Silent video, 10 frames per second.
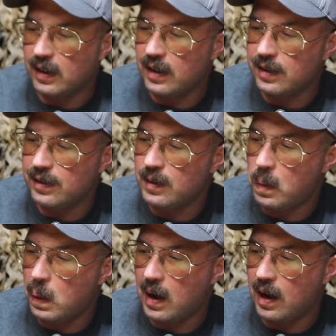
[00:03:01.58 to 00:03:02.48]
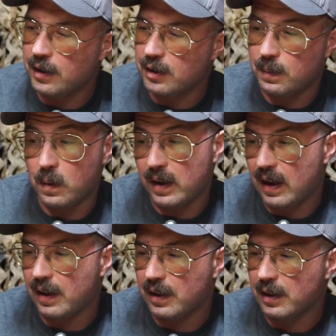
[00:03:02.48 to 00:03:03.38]
is. Just pointing
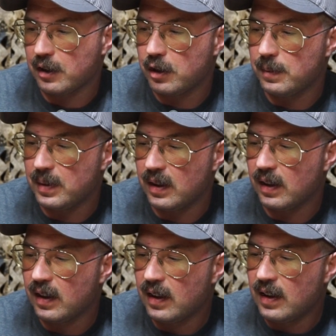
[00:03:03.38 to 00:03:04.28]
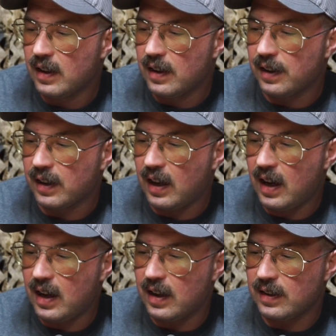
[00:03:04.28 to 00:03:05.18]
out that it could be the
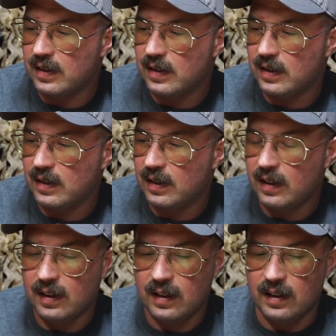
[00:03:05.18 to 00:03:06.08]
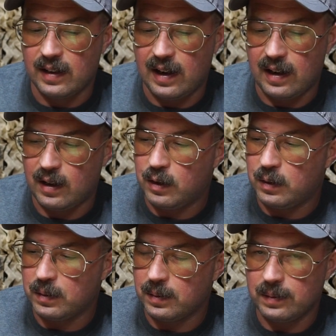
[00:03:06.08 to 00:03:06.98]
case.
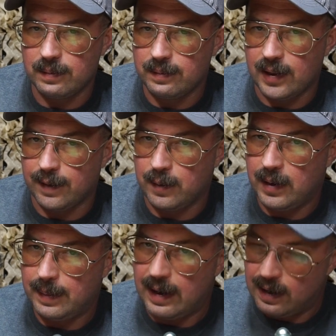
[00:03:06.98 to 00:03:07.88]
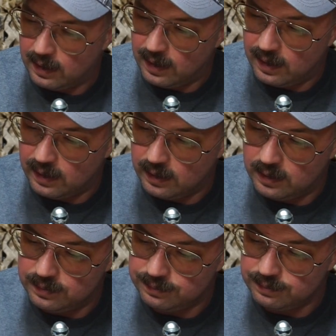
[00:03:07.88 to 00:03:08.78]
Now, given my
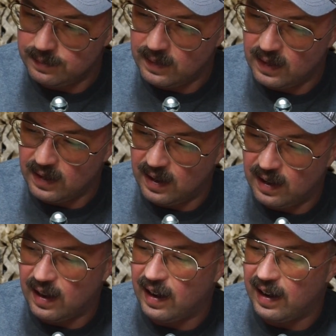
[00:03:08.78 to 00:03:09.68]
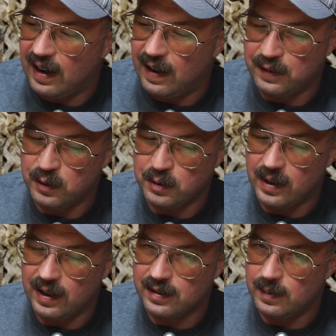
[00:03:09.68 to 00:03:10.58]
background, I have to
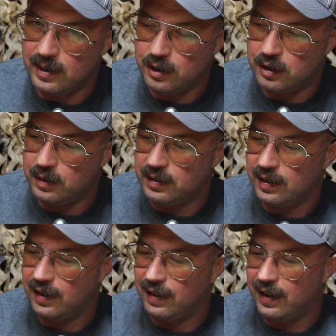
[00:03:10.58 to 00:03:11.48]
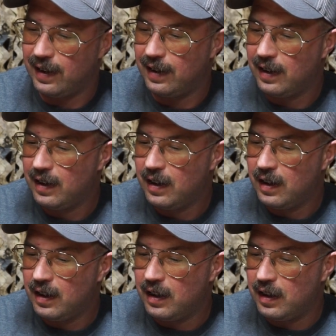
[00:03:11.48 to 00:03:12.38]
address some issues here, right?
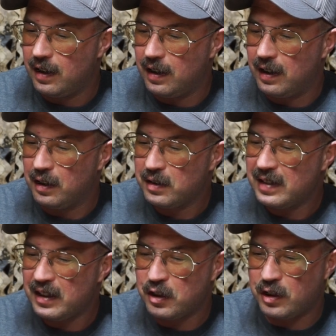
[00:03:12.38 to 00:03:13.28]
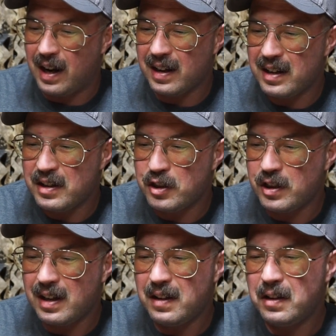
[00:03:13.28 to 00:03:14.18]
It looks like shotgun
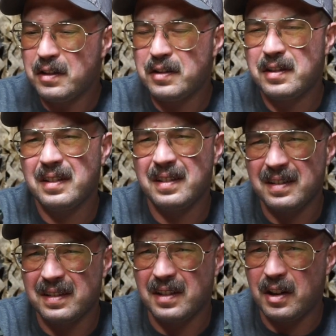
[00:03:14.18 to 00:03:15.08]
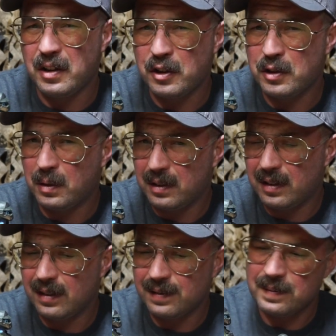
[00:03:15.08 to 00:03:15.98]
shells on his shoulder.